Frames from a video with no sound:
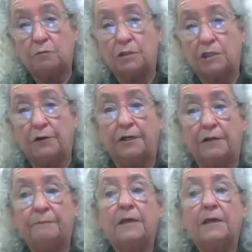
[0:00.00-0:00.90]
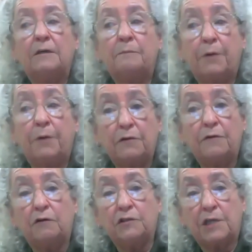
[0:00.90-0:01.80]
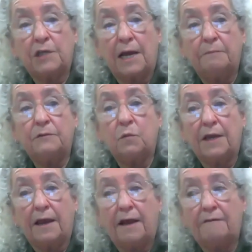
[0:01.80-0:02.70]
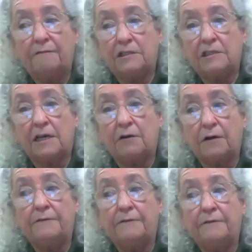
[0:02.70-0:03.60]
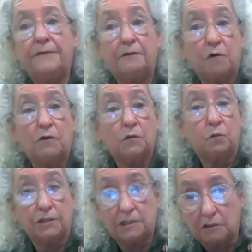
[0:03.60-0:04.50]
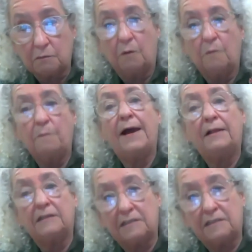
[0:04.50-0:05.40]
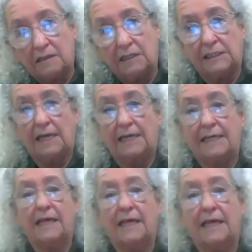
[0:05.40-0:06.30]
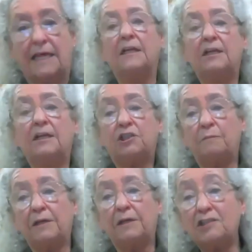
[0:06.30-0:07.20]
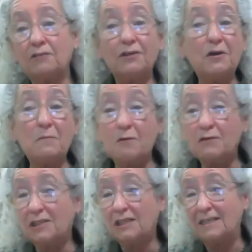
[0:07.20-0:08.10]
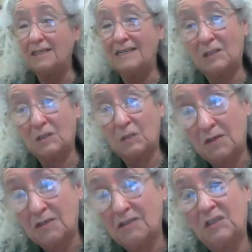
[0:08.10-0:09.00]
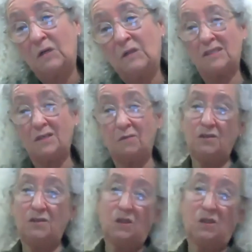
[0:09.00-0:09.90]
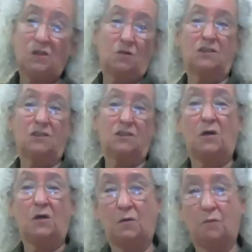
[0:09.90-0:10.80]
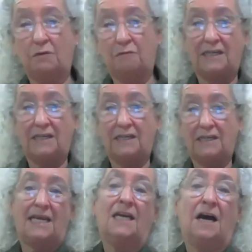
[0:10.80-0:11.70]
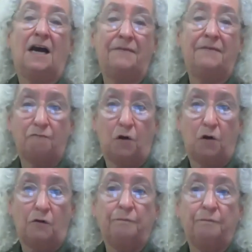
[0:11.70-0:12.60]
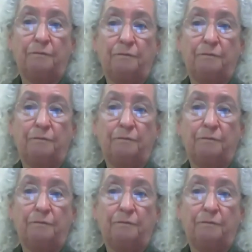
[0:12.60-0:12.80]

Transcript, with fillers: material, both of those albums we have, etc. And then of course, Woody's Dust Bowl Ballads and things like that. So because there are no more CD stores, you know, there's no music stores. So we've kind of taken on that role.